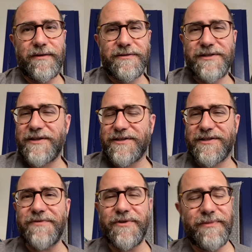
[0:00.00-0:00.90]
See, it's
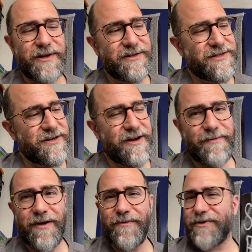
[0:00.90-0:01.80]
7 minutes.
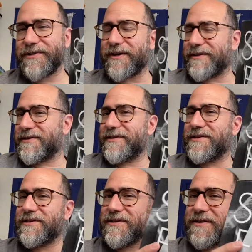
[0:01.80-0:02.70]
I'm always like this. This
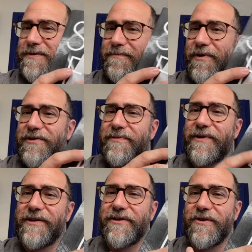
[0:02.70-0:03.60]
is a part of
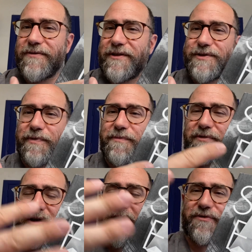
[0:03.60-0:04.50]
me. You know, these
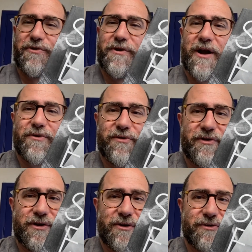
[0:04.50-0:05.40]
people have 3-hour
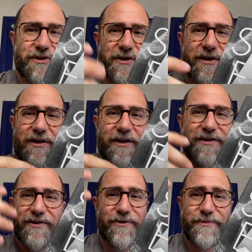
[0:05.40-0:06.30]
videos, and I
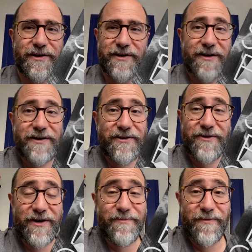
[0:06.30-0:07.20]
can only, you
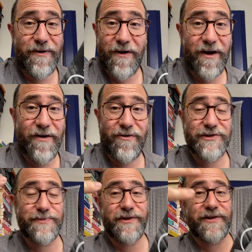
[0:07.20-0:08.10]
know, I've always been